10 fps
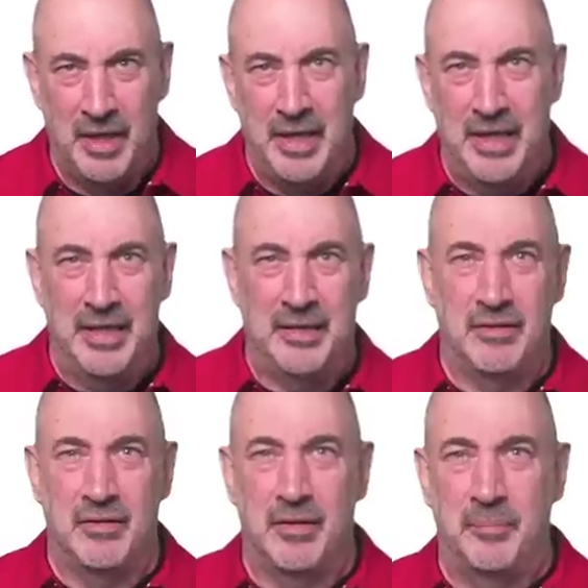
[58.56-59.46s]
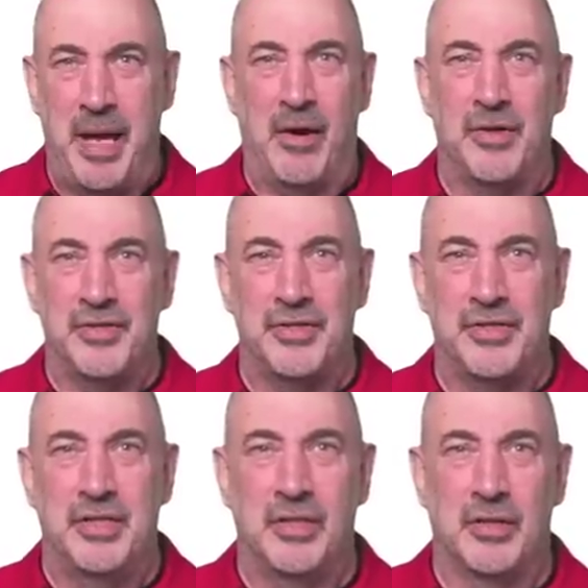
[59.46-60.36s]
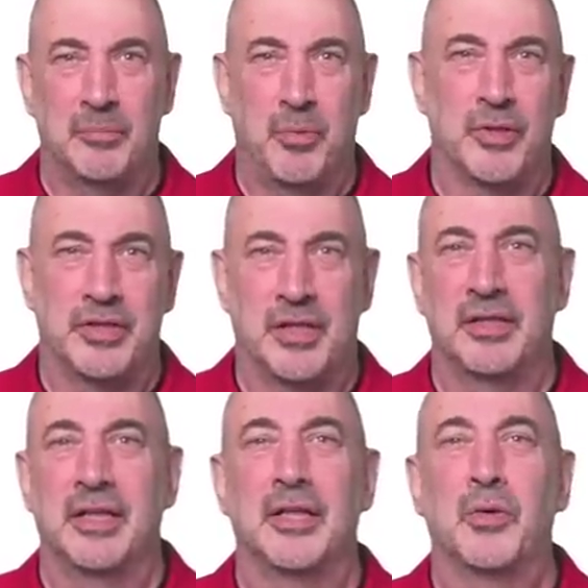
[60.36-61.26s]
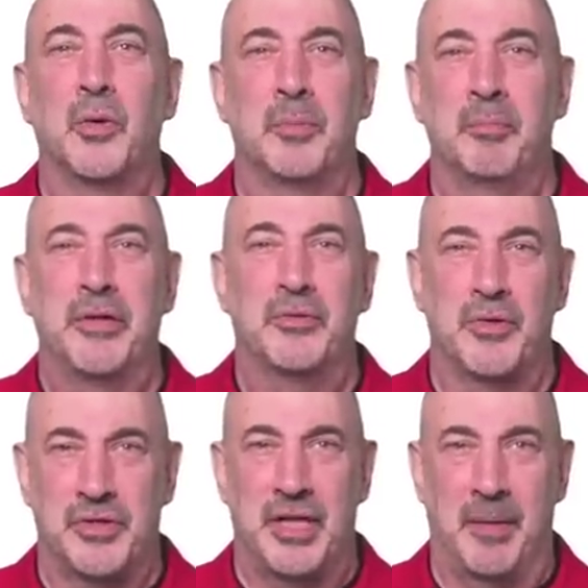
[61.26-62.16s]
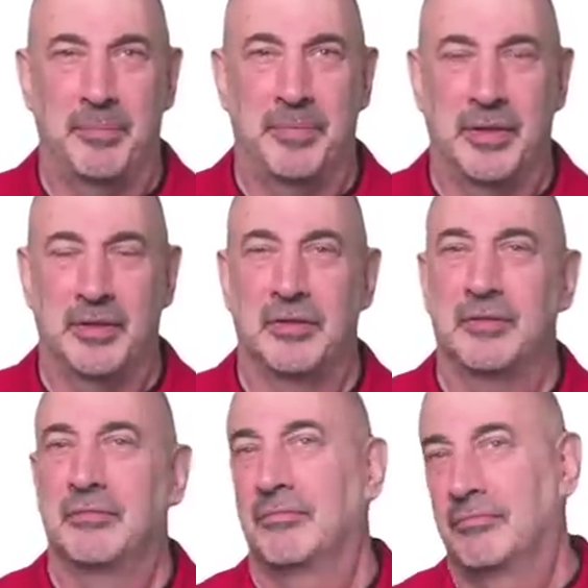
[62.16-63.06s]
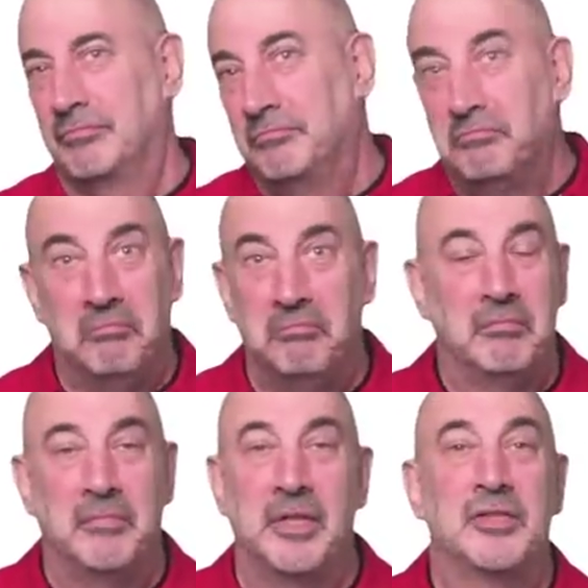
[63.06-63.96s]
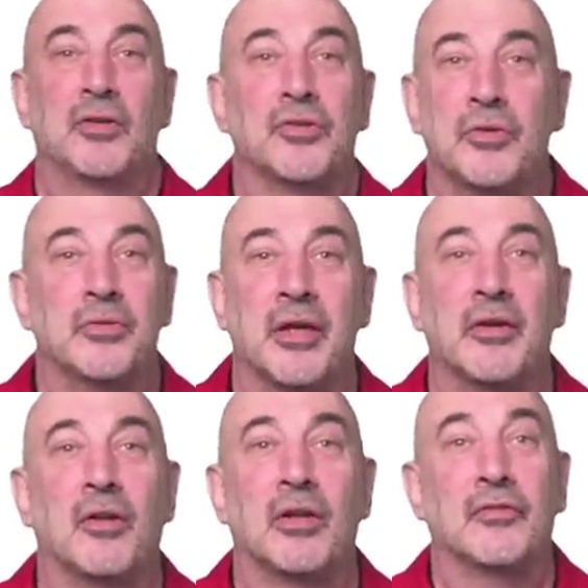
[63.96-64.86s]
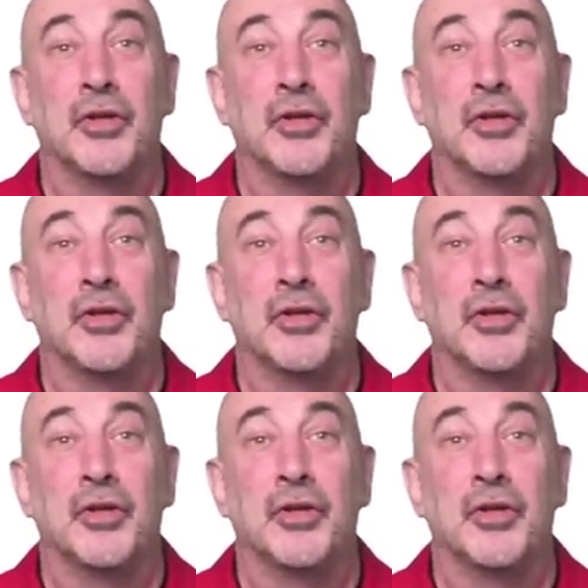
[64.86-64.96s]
In Paris, it's near Porte de Clignancourt metro stop, and he's also done it all over